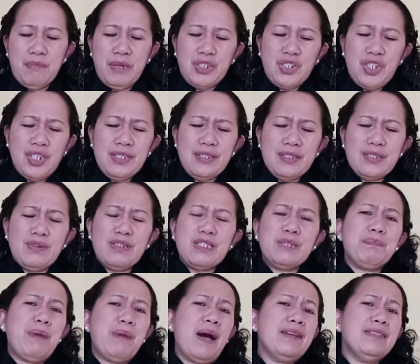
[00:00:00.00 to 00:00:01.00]
but Jesus
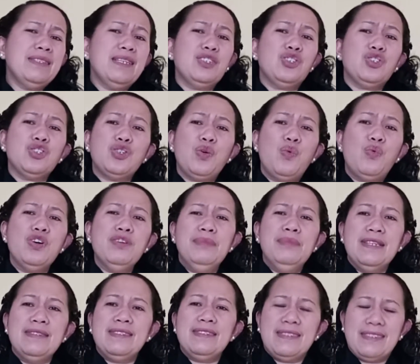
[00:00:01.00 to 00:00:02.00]
responded to the
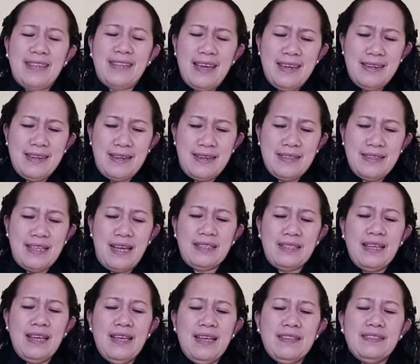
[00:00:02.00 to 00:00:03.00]
woman saying
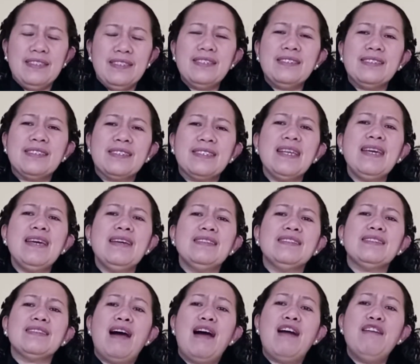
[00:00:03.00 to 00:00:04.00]
that the
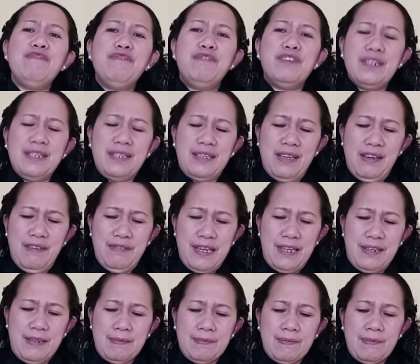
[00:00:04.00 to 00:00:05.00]
sins are
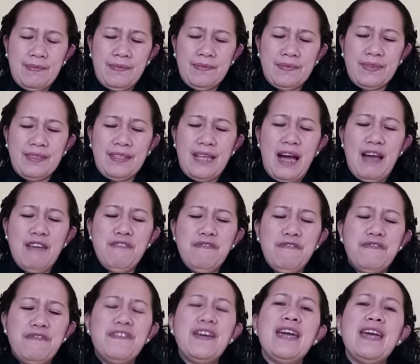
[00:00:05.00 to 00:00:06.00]
forgiven.
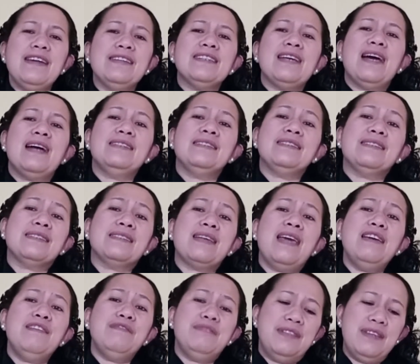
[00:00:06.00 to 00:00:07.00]
Thy faith has
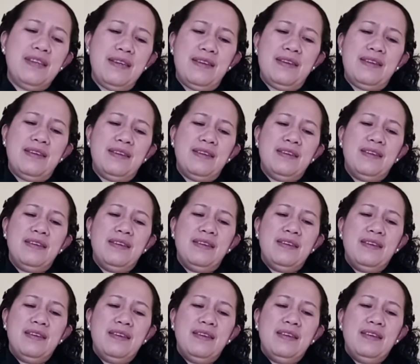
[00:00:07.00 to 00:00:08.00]
saved thee.
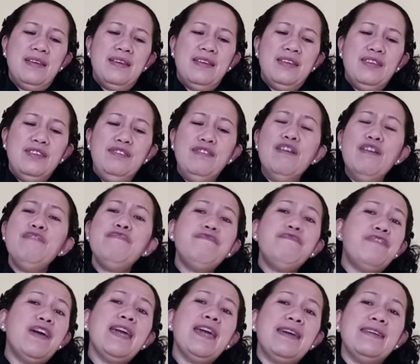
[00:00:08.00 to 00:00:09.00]
Your
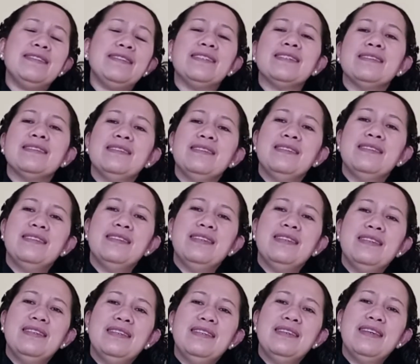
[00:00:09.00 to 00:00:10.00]
faith
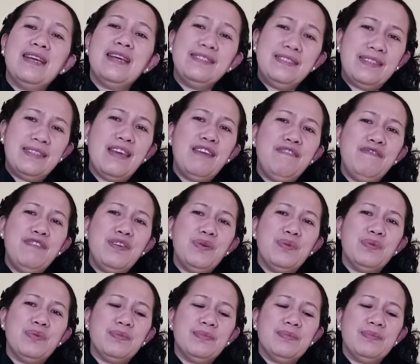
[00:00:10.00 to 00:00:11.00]
can save you.
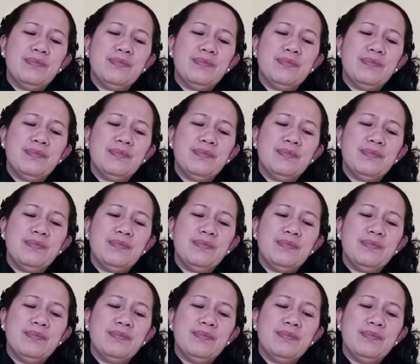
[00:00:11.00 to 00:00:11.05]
